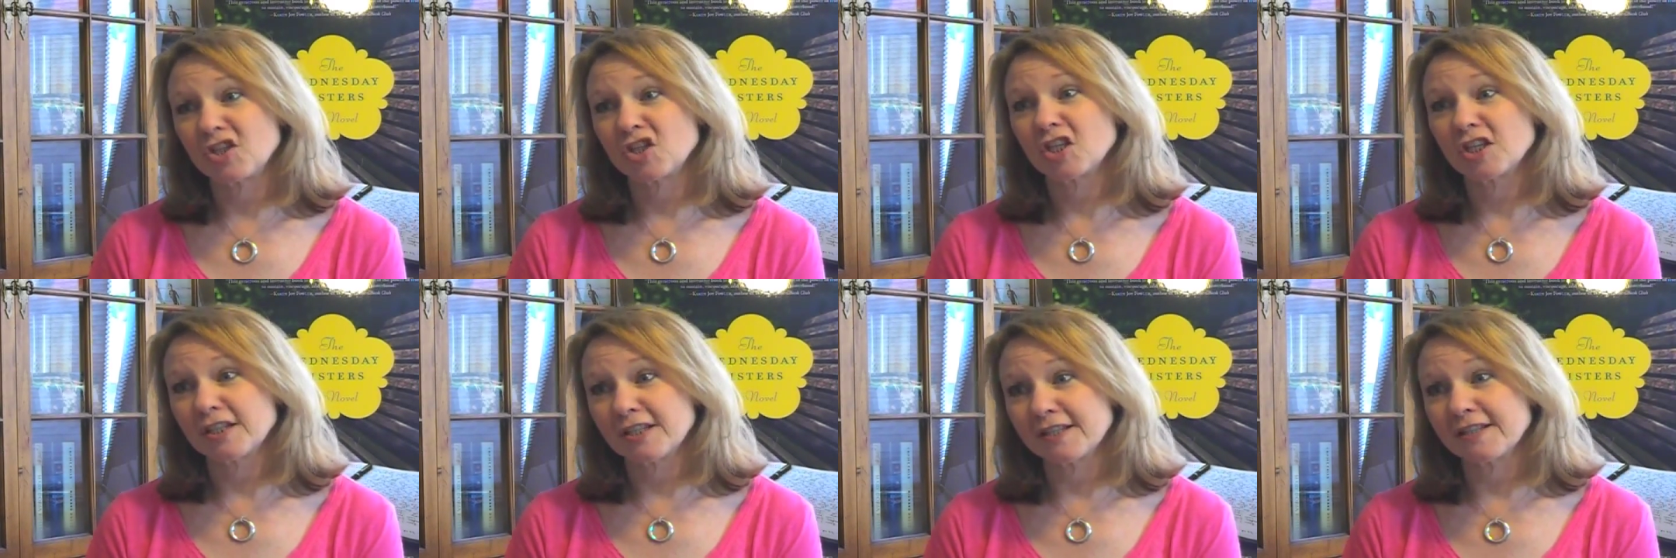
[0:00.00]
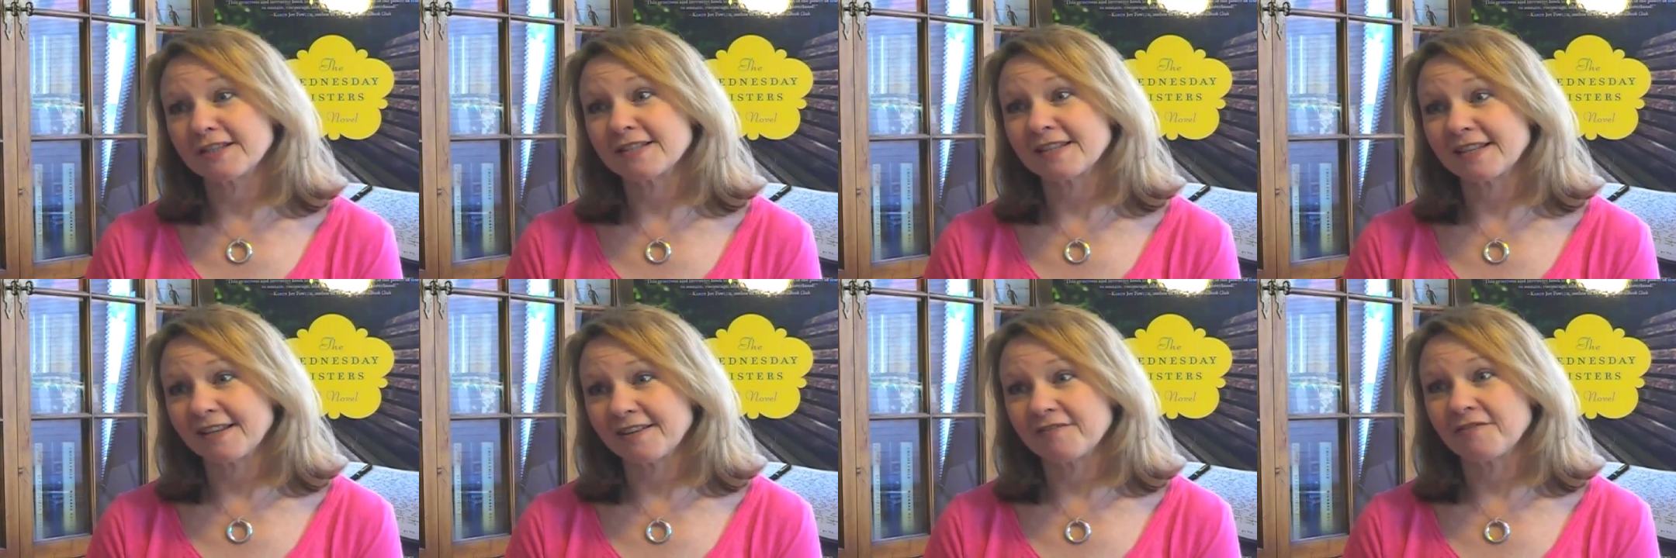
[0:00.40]

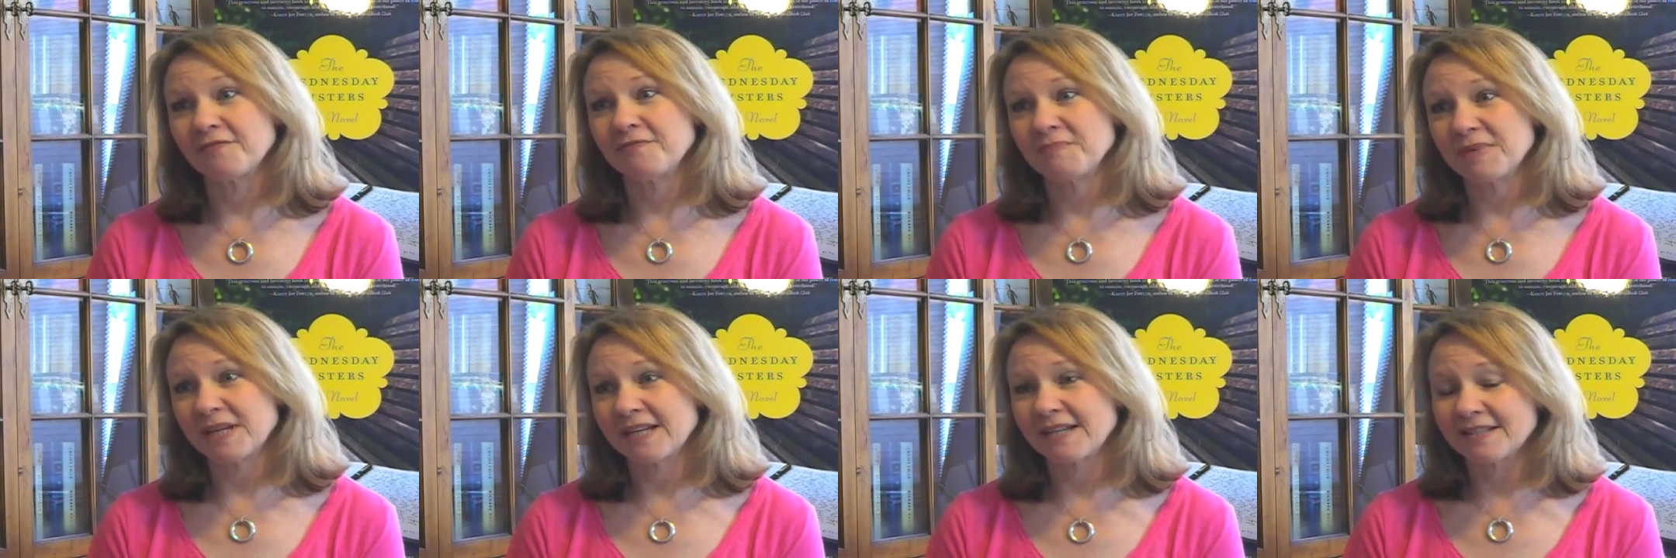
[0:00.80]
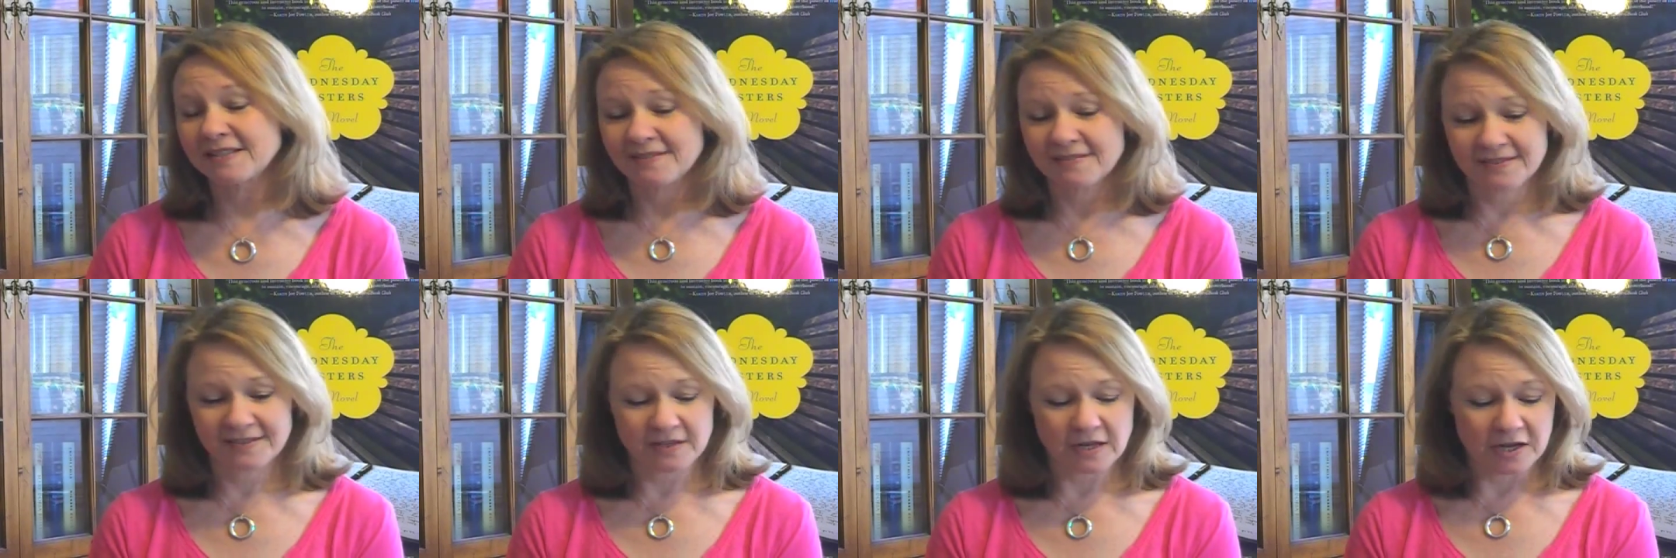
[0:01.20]
Cheese if
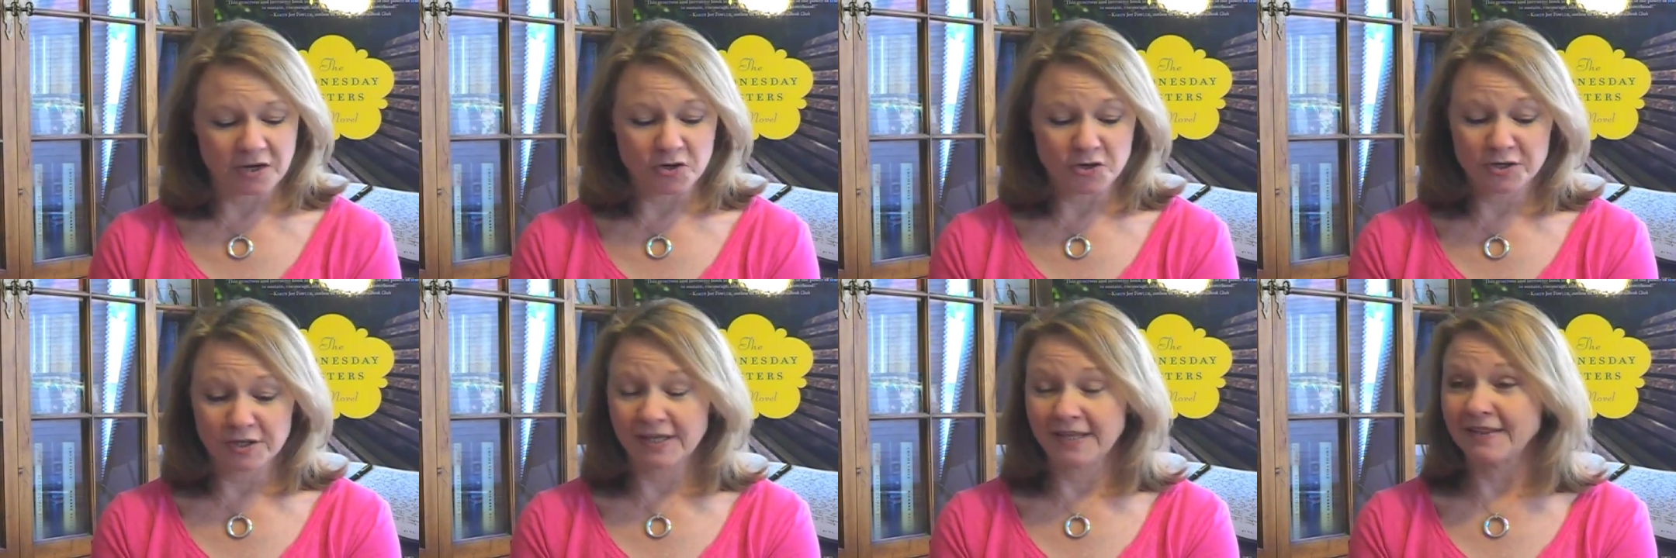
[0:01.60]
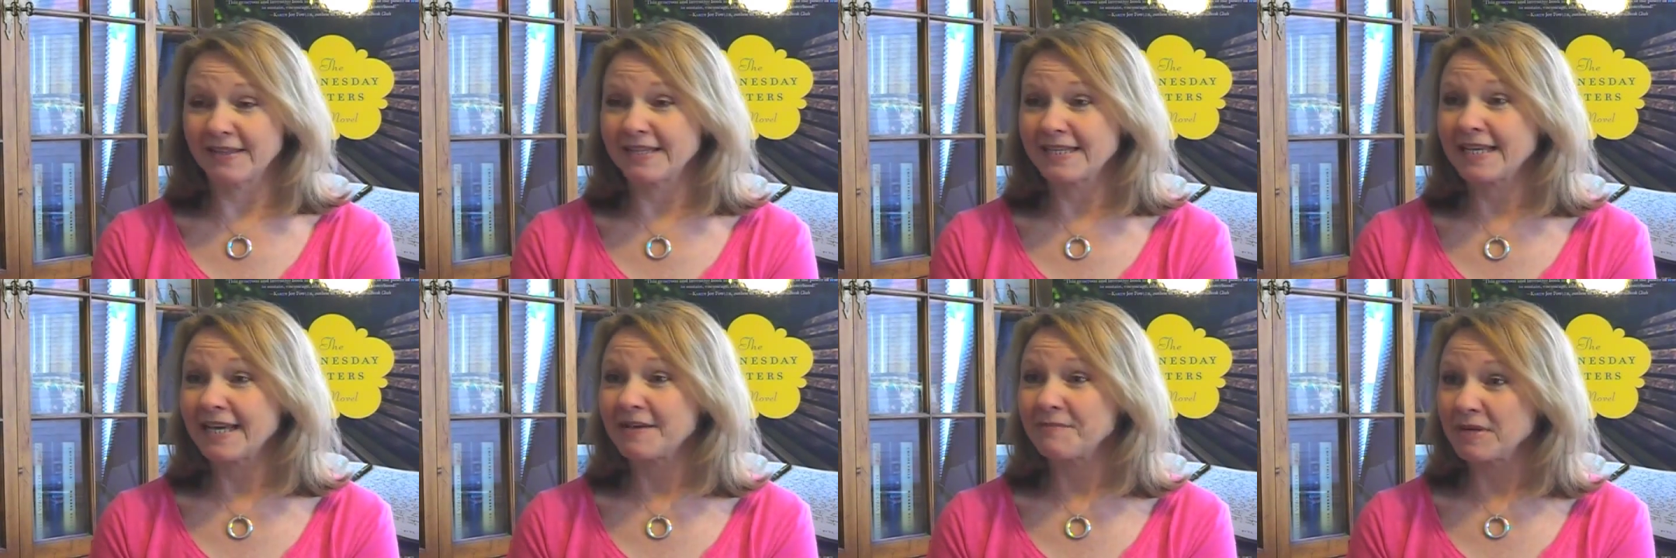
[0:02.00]
because you know, I could in the day